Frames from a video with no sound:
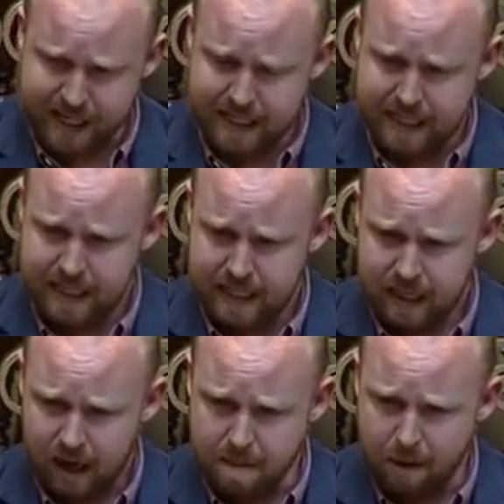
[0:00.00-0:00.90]
week,
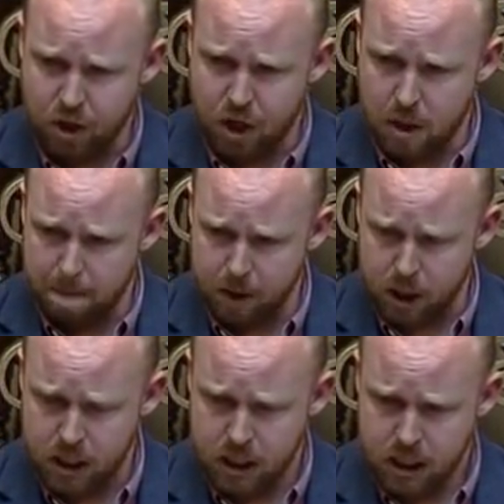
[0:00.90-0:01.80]
I met with a
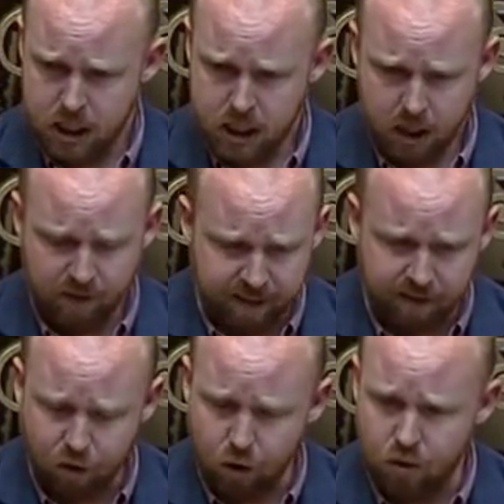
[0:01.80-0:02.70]
number of
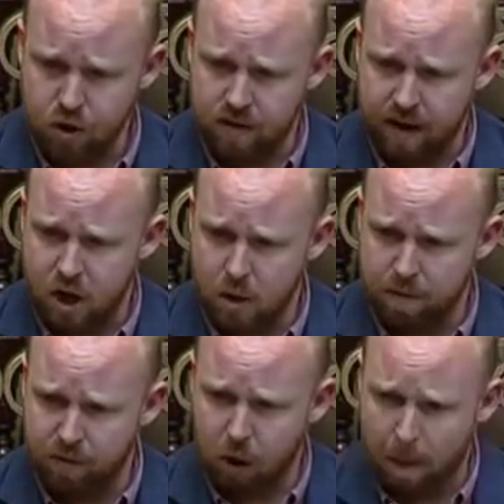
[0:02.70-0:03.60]
institutions and a
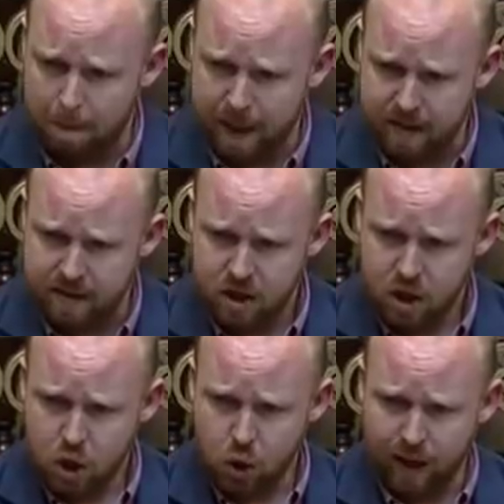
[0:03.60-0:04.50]
number of companies
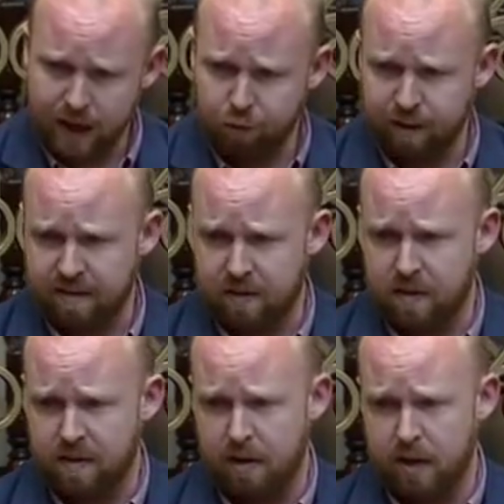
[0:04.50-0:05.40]
who are interested in
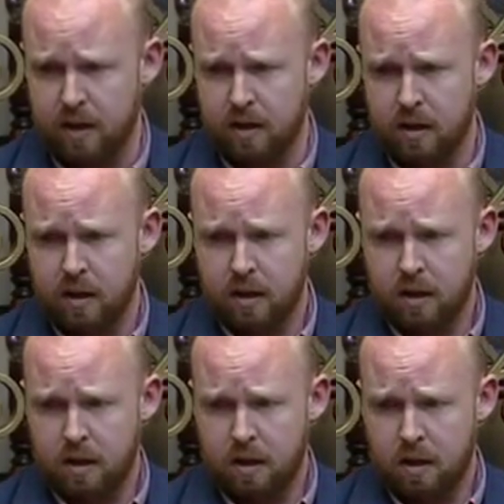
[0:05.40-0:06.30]
this area,
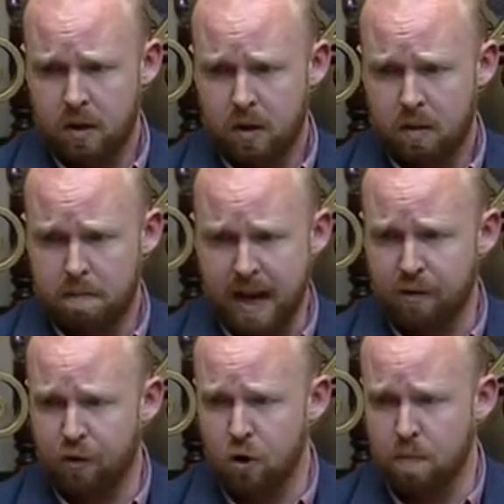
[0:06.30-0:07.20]

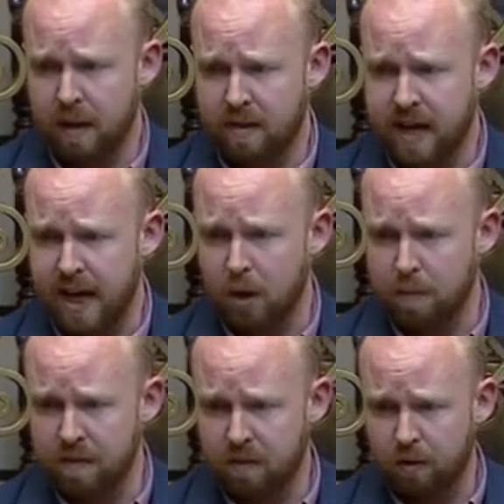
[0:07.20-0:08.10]
many of whom are setting
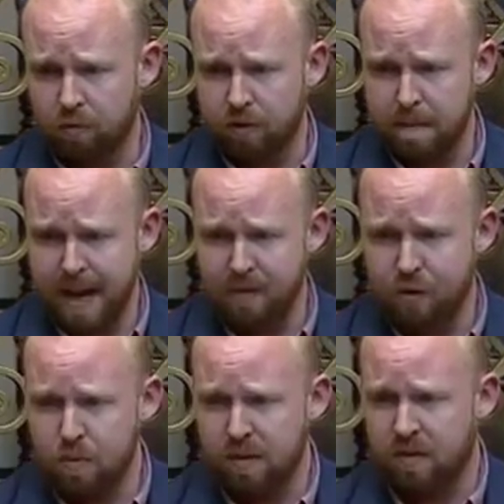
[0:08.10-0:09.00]
up in this country, many of
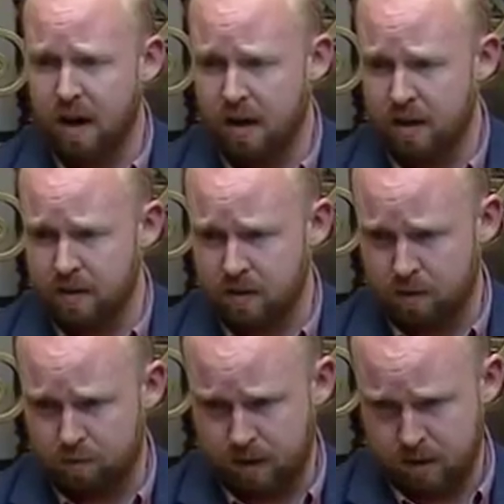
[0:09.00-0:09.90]
whom are starting in this
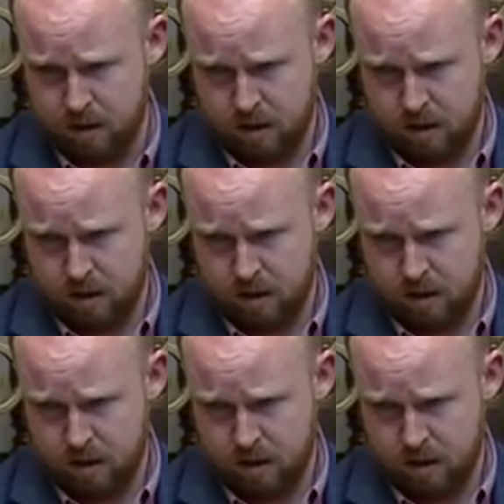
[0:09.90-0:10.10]
country.